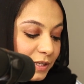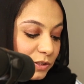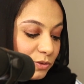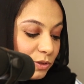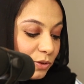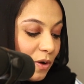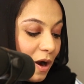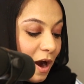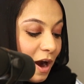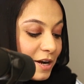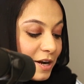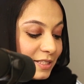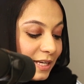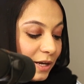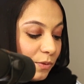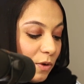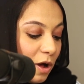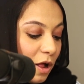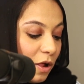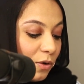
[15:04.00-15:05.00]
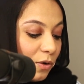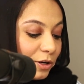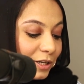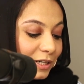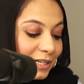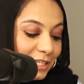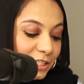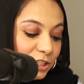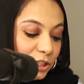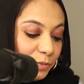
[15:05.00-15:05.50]
requires a
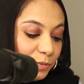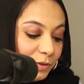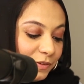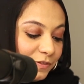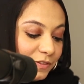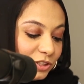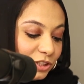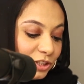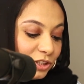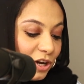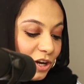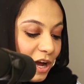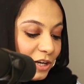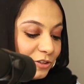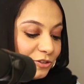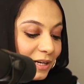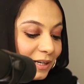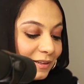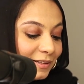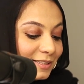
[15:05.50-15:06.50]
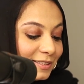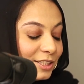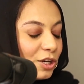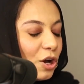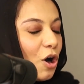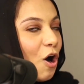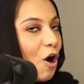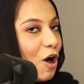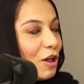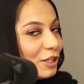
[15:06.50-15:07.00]
well-organized supervision contract listing
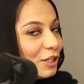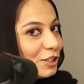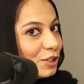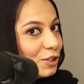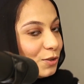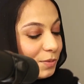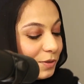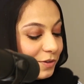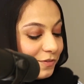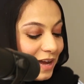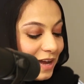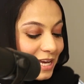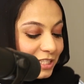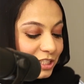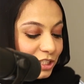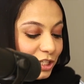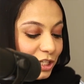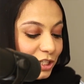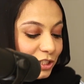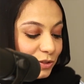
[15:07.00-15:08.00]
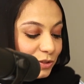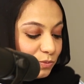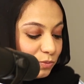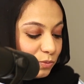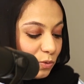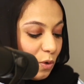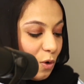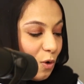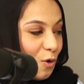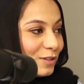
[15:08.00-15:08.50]
all the supervisors'
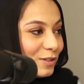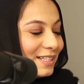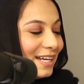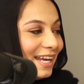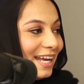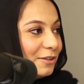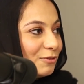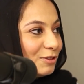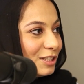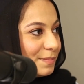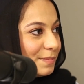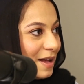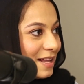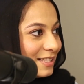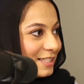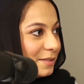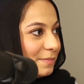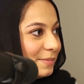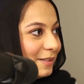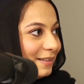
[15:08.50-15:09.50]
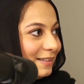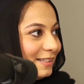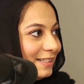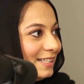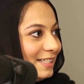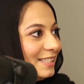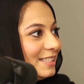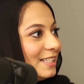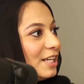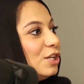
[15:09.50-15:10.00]
roles and
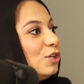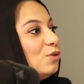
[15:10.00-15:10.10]
responsibilities. Yes.